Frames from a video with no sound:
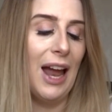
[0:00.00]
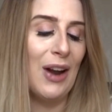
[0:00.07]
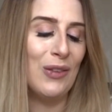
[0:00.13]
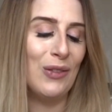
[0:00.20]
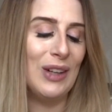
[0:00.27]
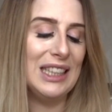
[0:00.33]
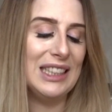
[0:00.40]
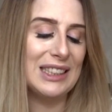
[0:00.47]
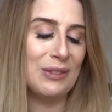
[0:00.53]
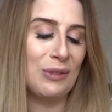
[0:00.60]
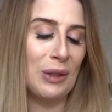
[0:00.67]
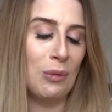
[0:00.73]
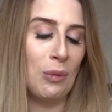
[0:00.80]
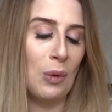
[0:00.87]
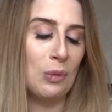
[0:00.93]
rinse
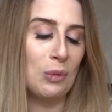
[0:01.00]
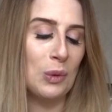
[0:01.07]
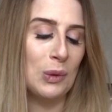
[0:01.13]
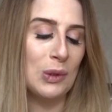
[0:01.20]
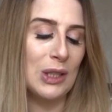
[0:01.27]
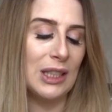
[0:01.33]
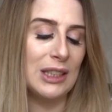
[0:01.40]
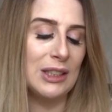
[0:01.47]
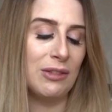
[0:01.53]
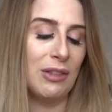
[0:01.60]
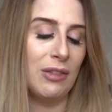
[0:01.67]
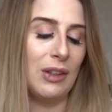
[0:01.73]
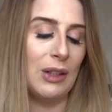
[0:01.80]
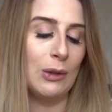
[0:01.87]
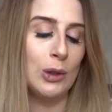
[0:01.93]
with warm water to
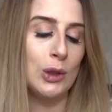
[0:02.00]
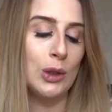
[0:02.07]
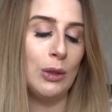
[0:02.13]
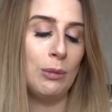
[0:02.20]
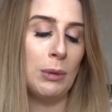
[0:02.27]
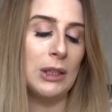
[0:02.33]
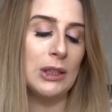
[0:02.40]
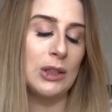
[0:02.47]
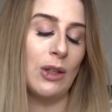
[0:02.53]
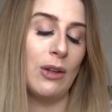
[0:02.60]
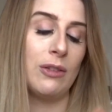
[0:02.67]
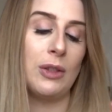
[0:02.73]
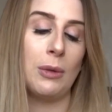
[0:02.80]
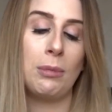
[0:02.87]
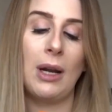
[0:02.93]
reveal super
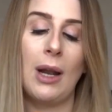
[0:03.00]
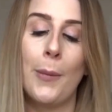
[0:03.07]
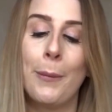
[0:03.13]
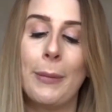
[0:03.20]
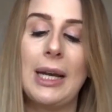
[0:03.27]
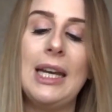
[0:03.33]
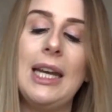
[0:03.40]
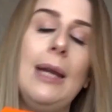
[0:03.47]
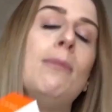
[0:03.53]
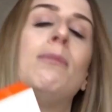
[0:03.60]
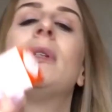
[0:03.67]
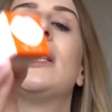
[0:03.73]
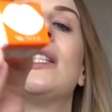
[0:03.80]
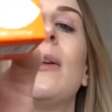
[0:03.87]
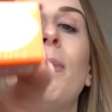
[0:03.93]
soft plump
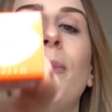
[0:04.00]
lips.